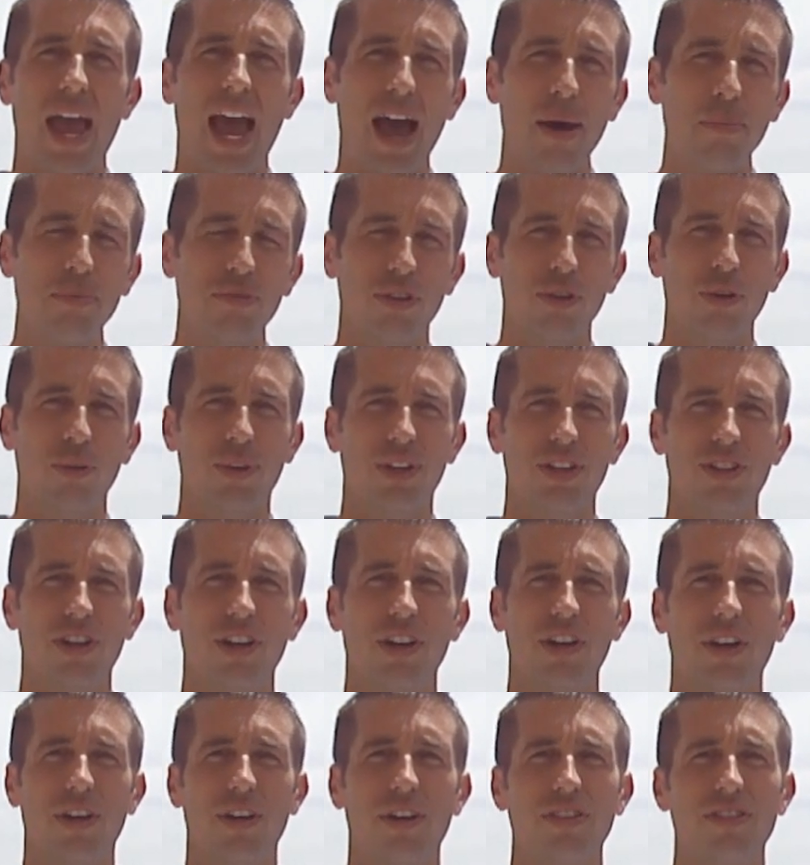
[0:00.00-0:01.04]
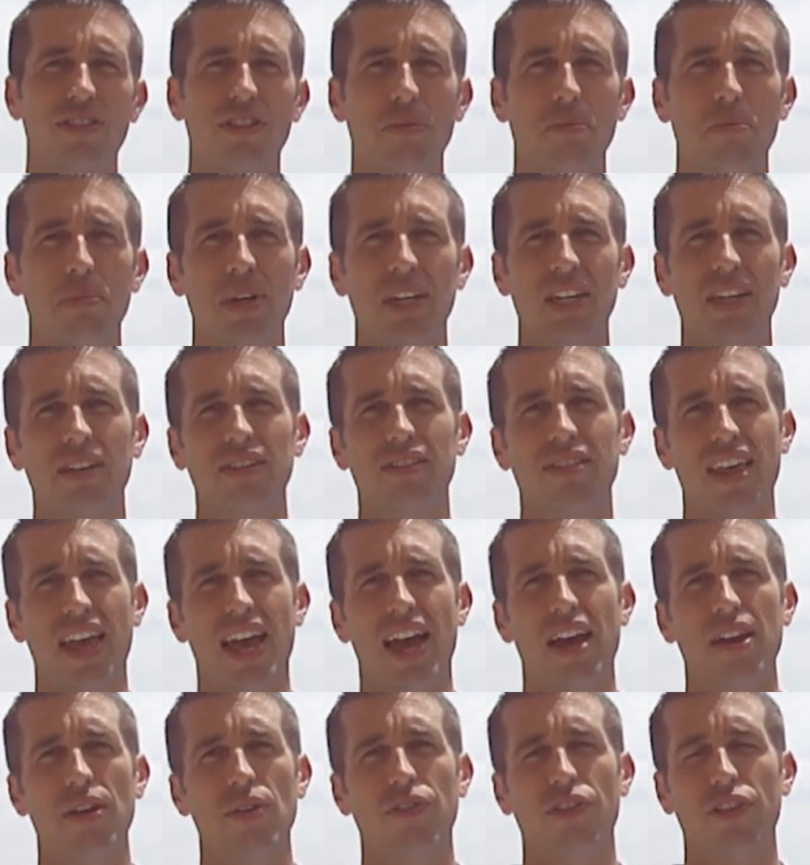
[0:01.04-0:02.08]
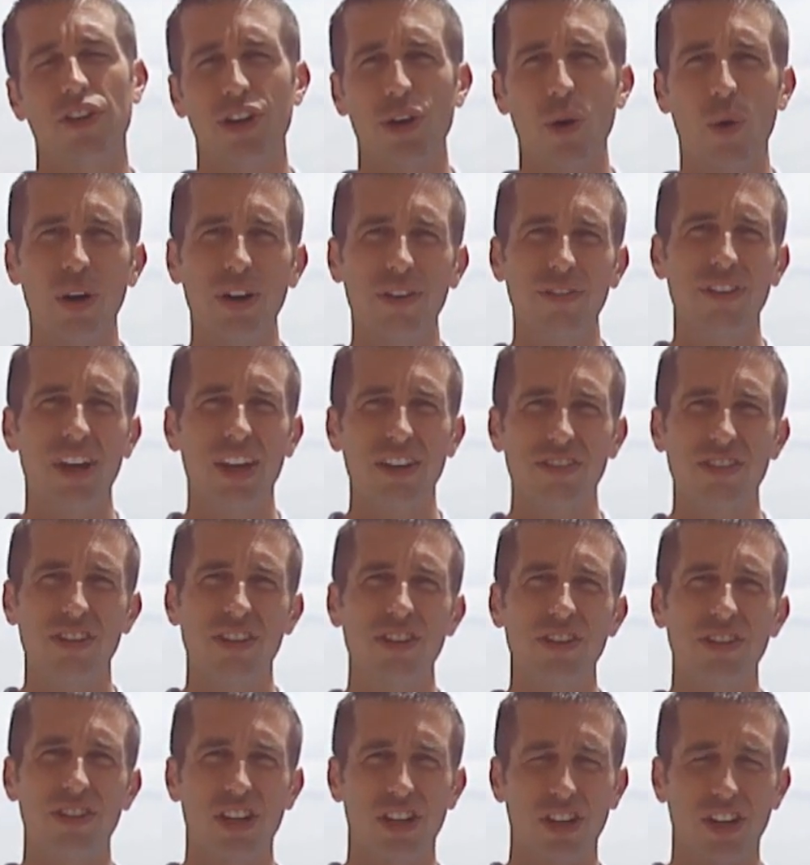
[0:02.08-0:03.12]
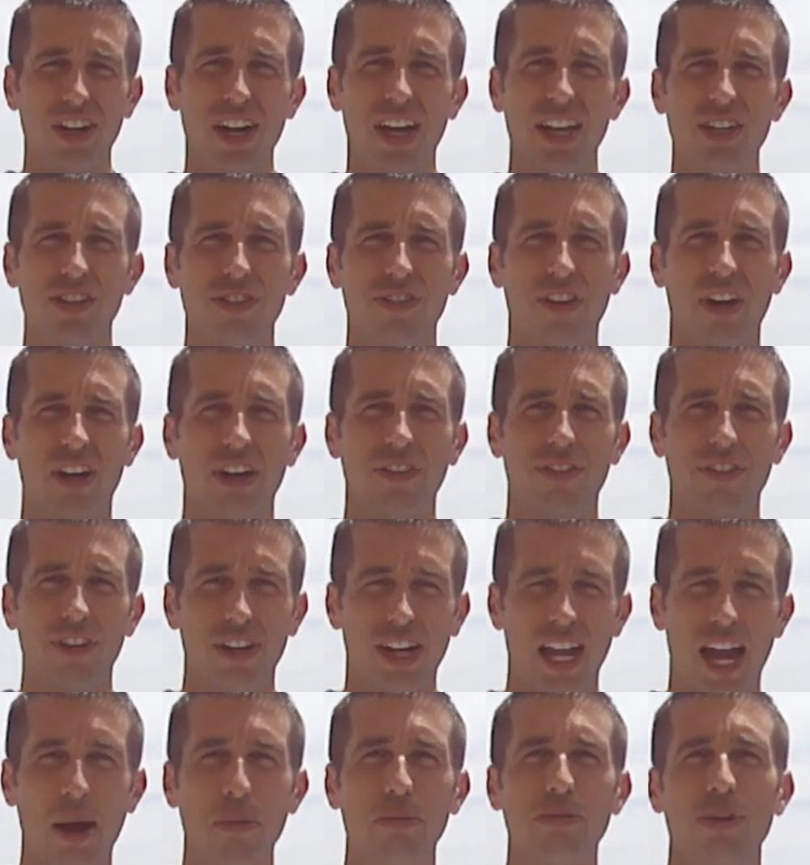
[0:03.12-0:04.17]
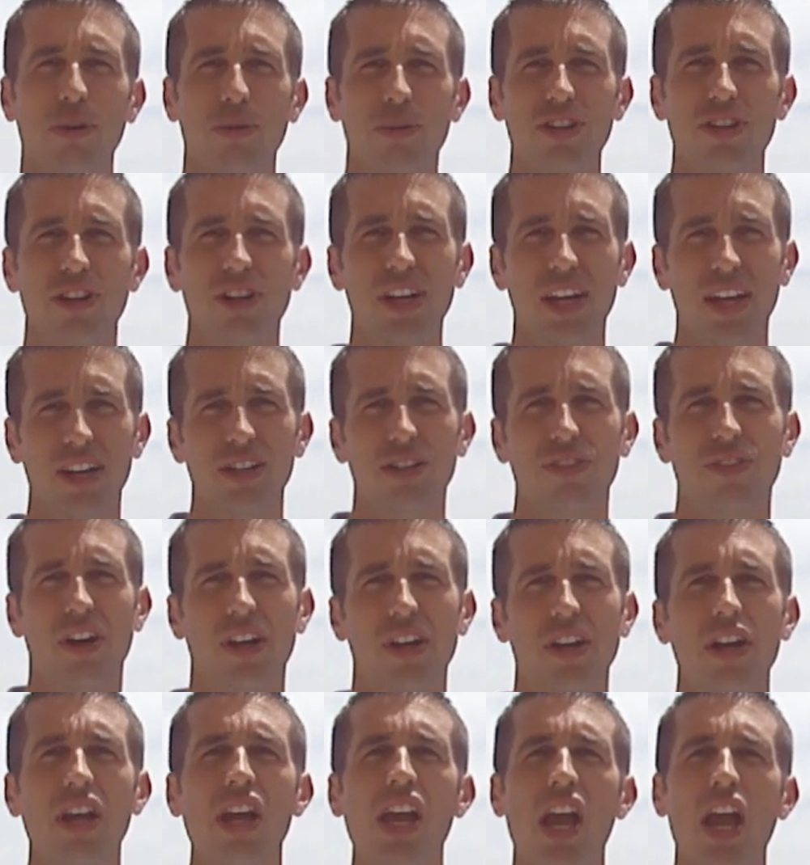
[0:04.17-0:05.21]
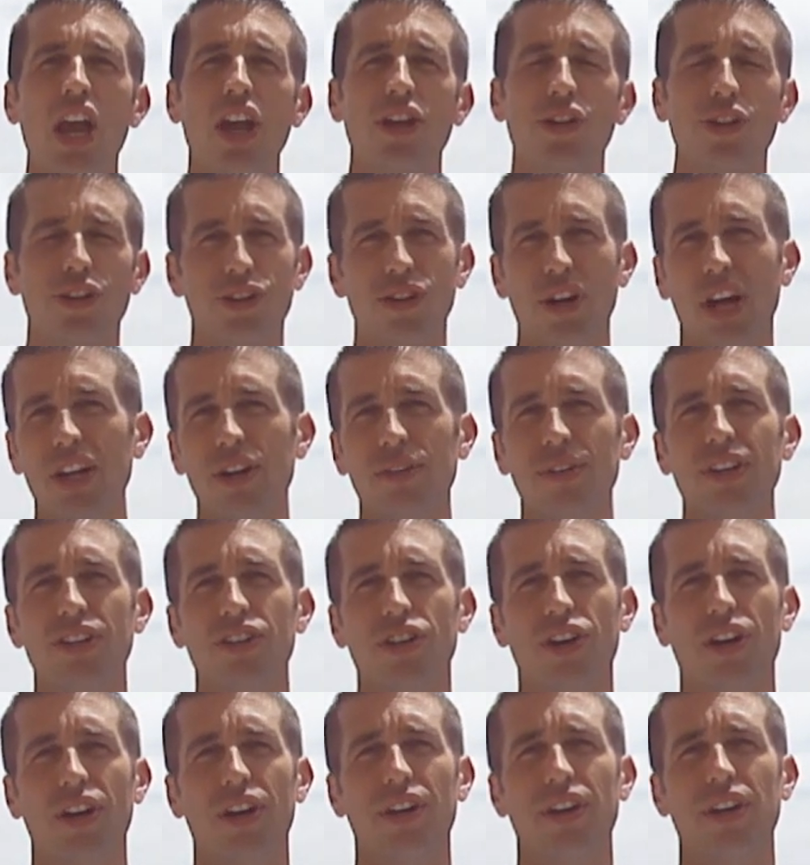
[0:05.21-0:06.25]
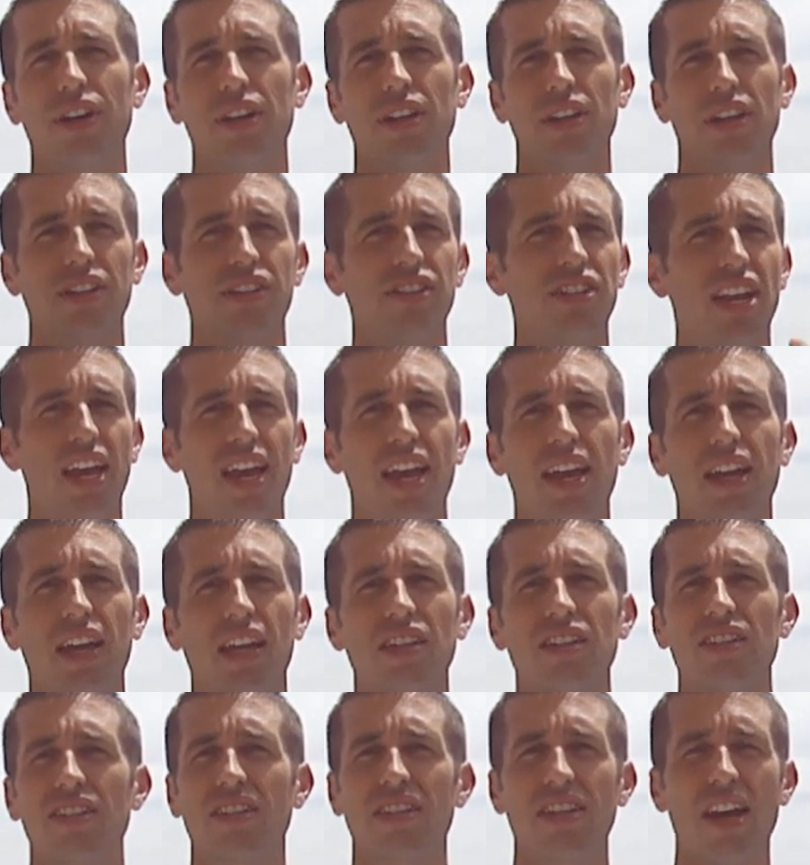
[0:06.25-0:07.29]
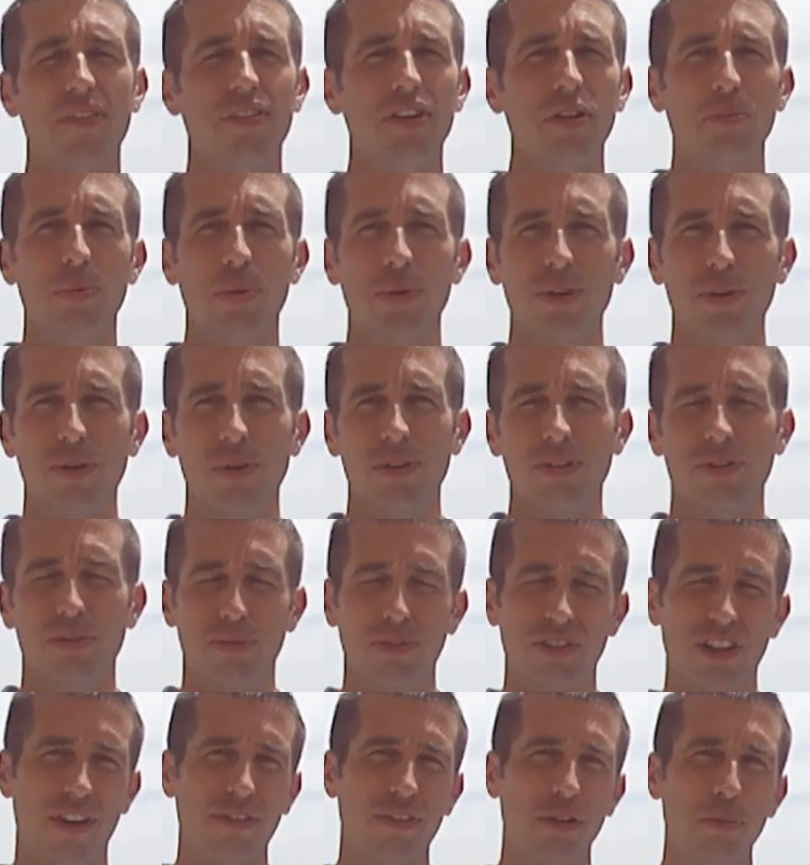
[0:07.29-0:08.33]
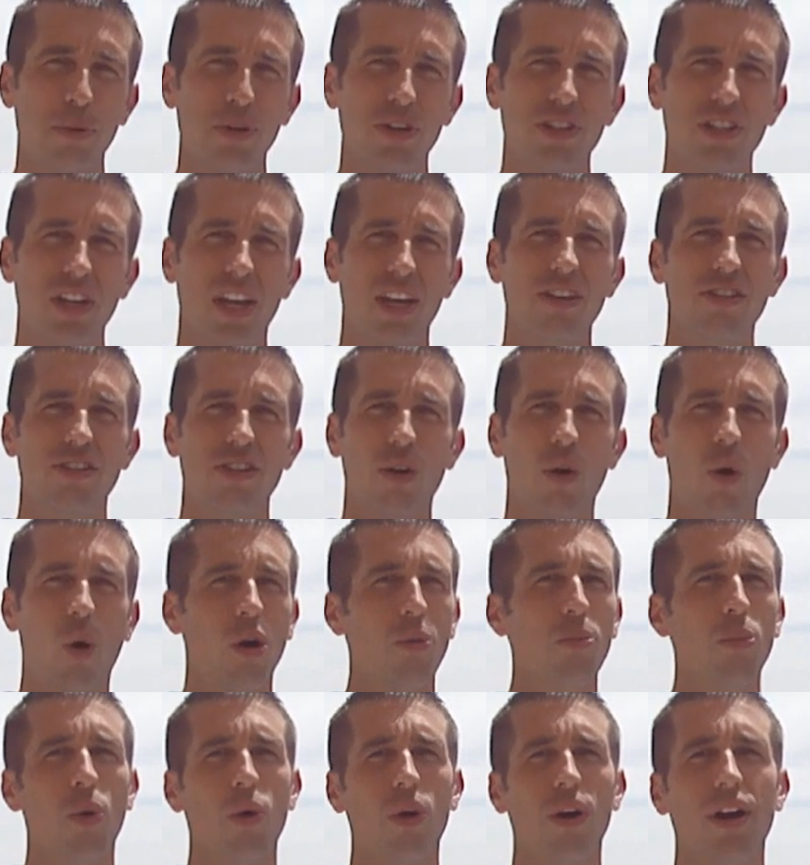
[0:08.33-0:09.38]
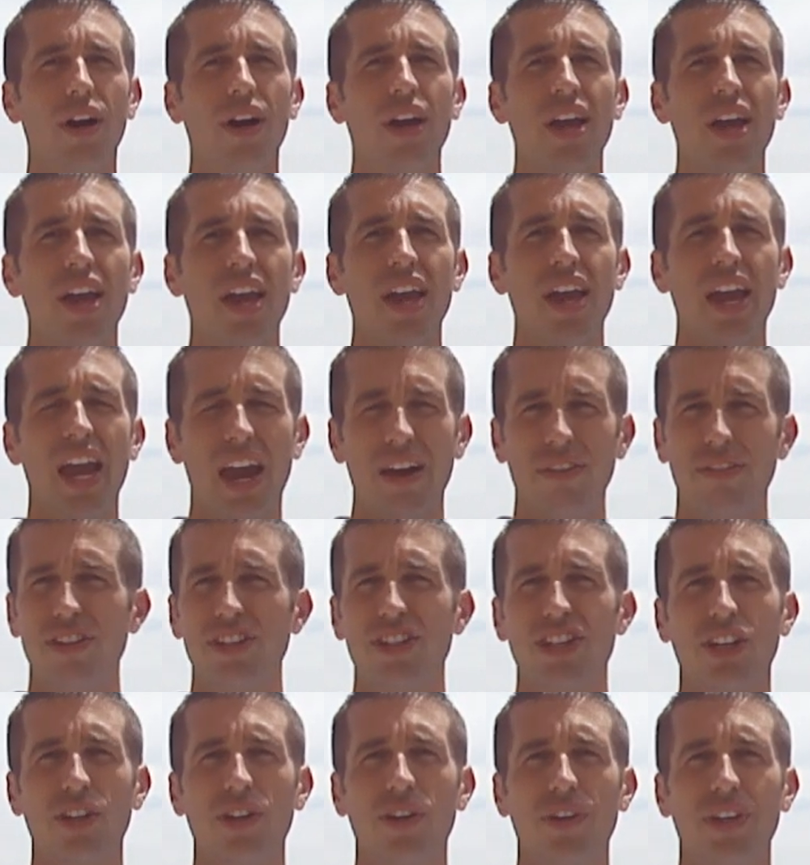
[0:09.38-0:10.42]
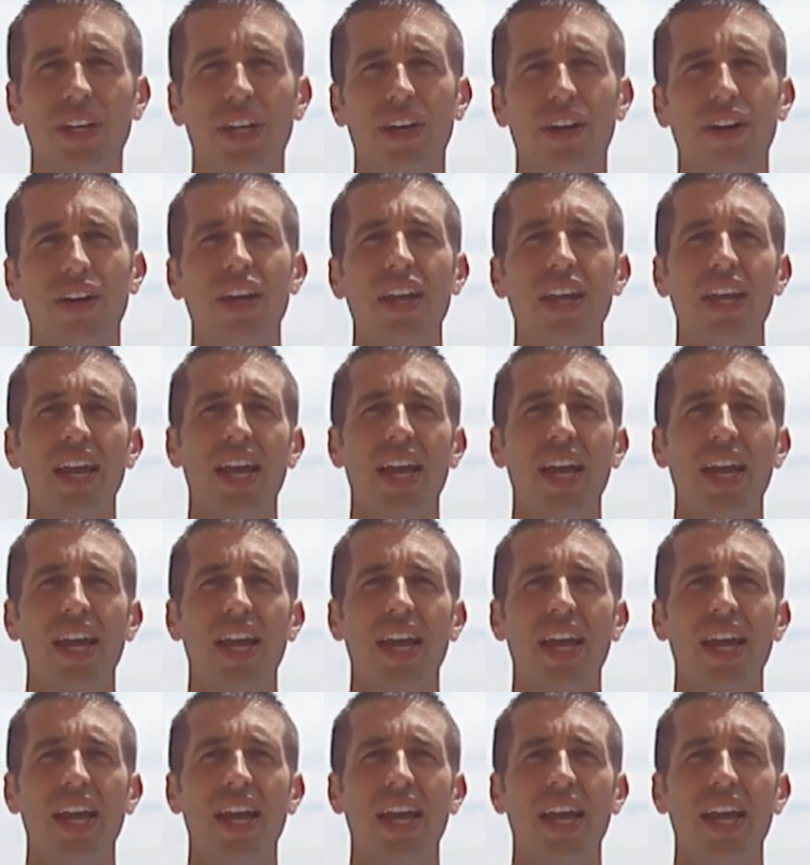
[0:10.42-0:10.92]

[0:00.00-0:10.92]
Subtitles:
Absolute returns means that for your investors in your hedge fund, if you're an absolute return hedge fund, you're trying to return, let's say, 7% or more every single year.